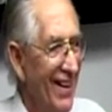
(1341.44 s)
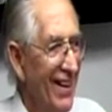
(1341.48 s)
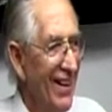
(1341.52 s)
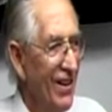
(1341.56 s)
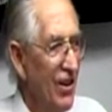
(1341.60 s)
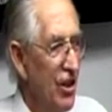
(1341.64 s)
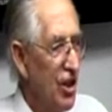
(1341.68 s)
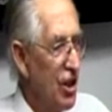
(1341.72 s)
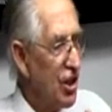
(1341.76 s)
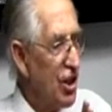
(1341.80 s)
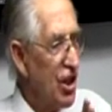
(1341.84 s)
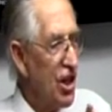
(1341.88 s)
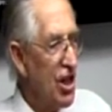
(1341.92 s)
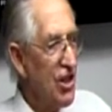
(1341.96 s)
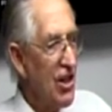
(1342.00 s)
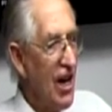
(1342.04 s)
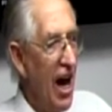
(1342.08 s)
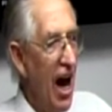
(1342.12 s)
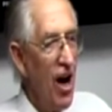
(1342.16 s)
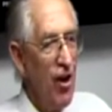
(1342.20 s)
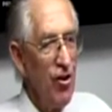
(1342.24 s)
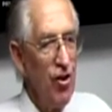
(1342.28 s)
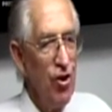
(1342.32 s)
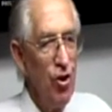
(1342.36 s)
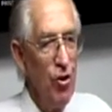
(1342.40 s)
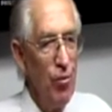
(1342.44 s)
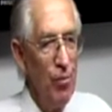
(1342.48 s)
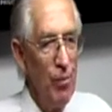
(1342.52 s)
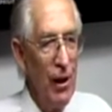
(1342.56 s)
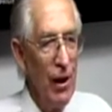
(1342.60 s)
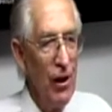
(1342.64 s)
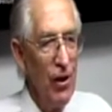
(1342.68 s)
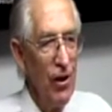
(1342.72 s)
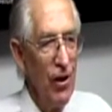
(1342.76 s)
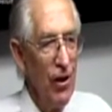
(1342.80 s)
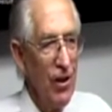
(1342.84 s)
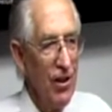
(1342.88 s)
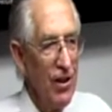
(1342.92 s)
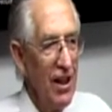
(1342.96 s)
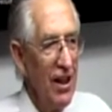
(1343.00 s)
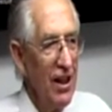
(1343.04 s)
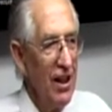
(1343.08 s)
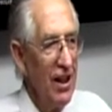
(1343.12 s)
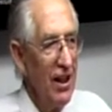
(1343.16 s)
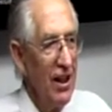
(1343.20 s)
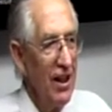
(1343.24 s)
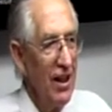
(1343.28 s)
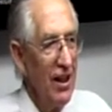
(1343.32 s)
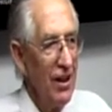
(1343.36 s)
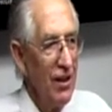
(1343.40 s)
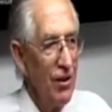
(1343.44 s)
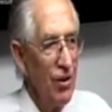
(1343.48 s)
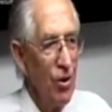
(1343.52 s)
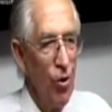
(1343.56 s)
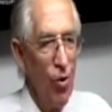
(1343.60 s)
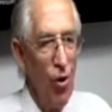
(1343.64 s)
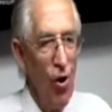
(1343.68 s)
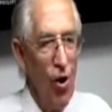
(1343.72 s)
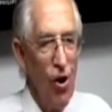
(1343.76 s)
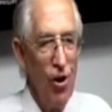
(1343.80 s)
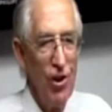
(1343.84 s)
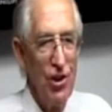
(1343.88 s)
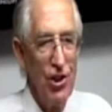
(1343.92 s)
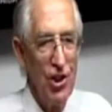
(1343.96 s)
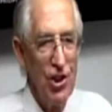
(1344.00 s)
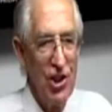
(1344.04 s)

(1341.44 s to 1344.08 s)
This is how you build towards